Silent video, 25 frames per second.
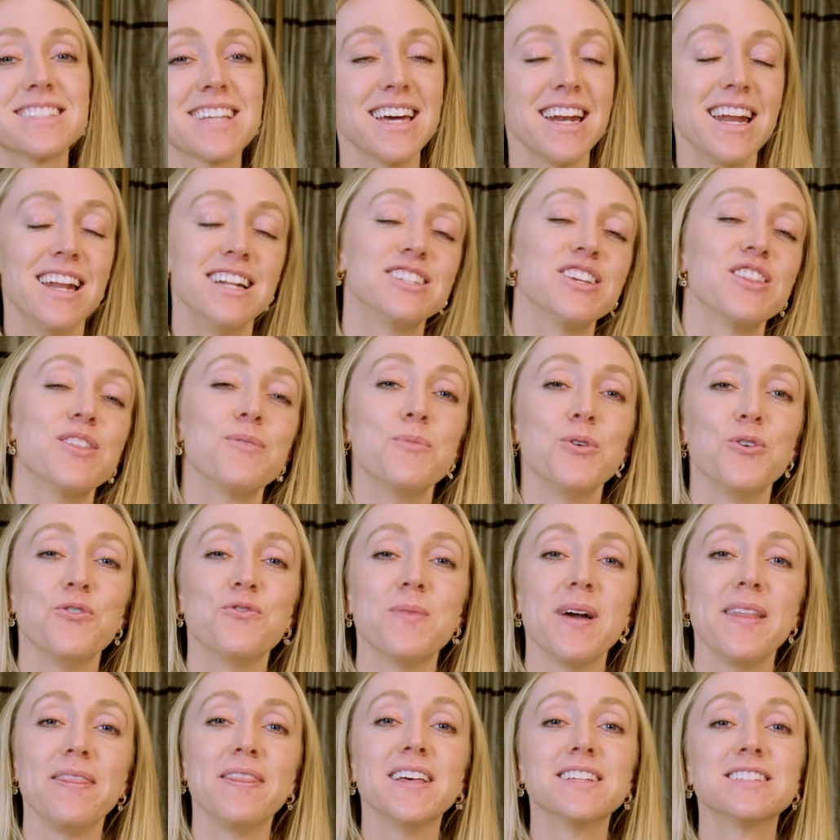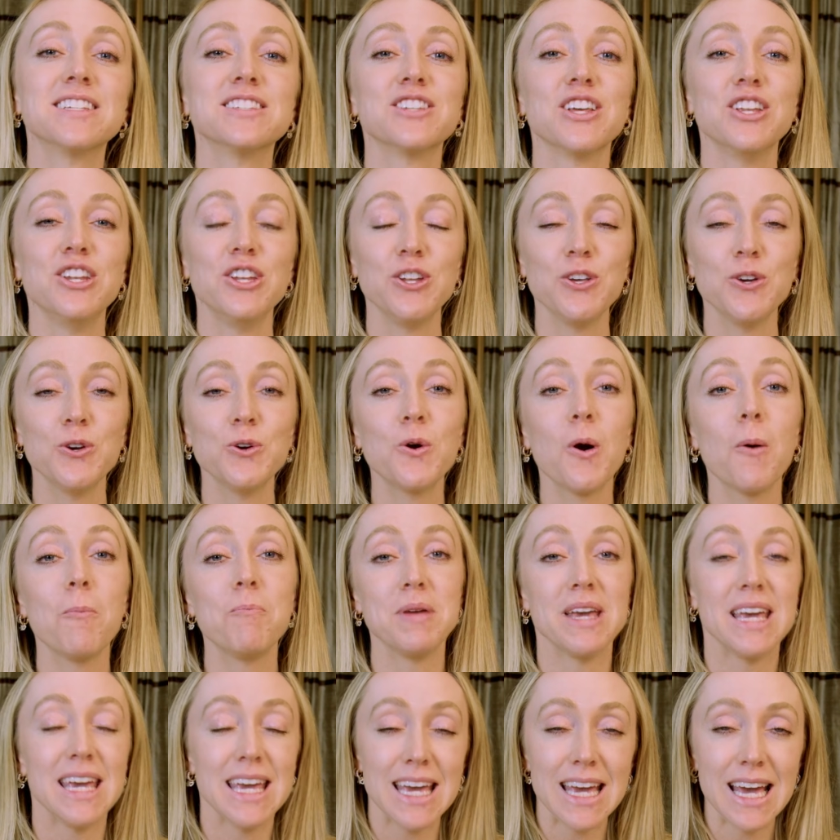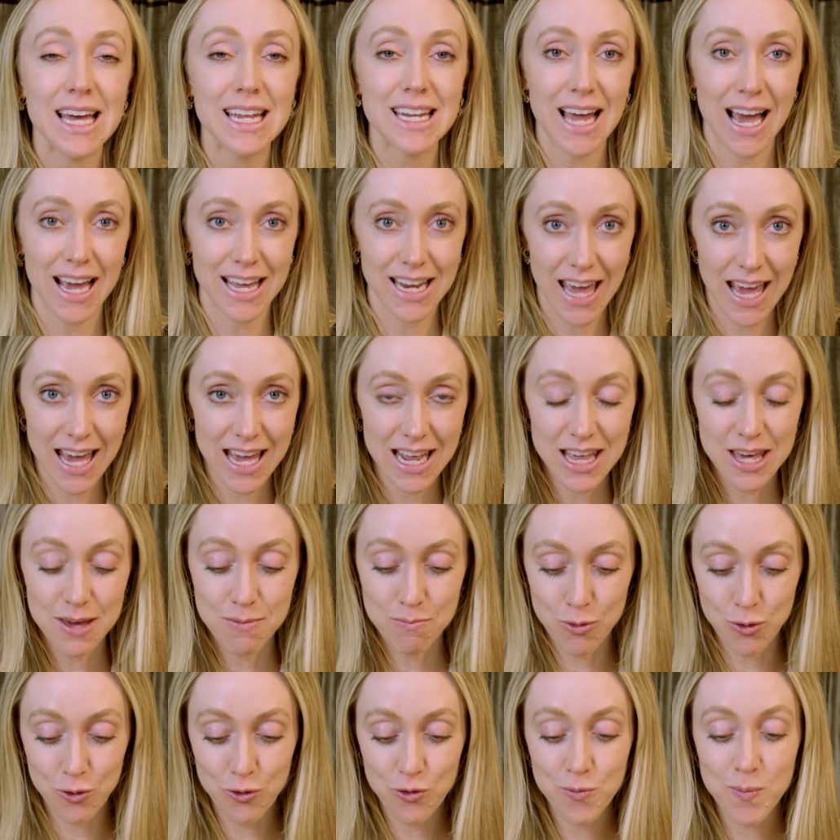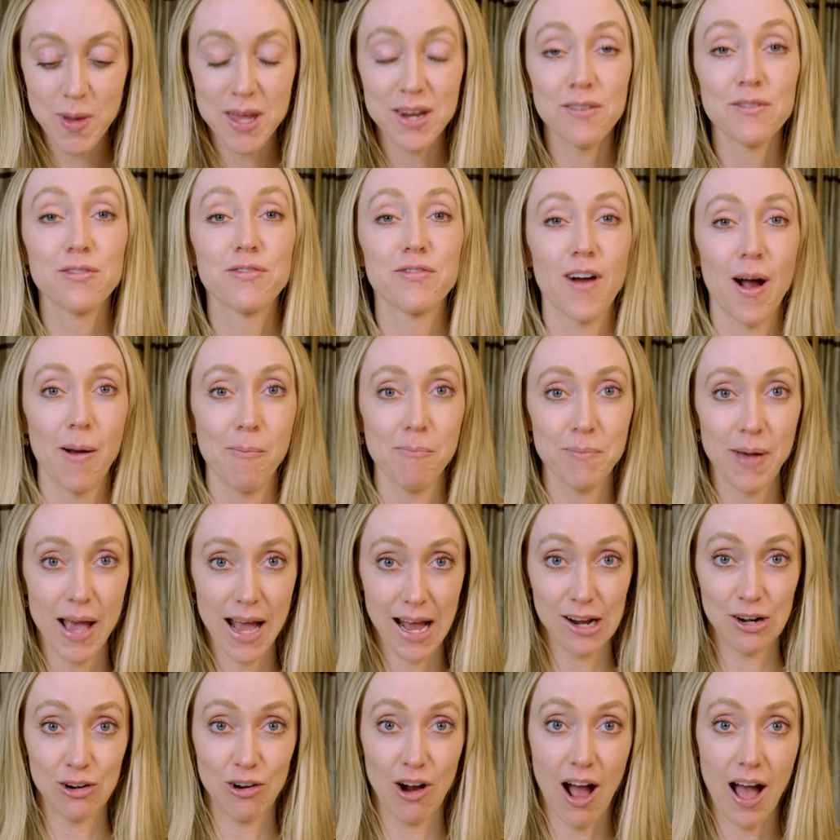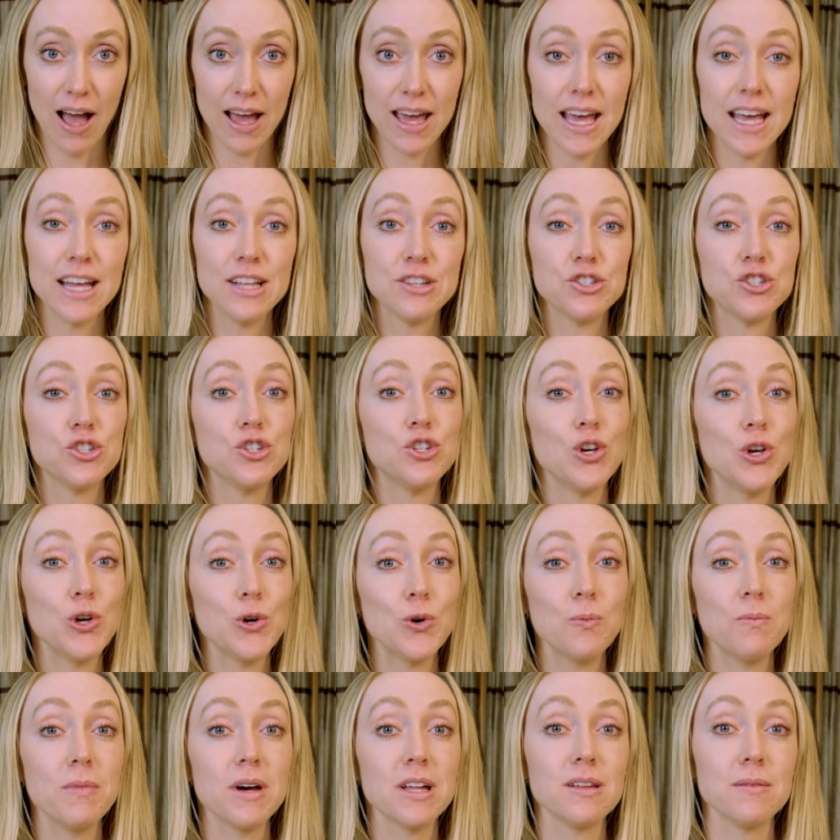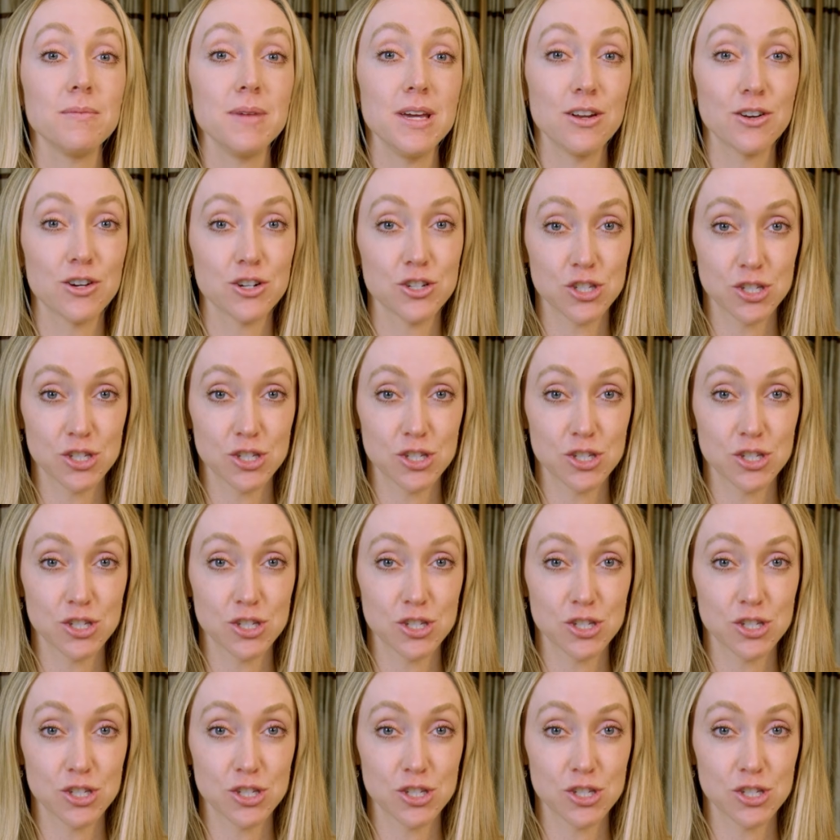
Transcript: get into the movement. This is a new P980 movement from Panerai. It's 2 millimeters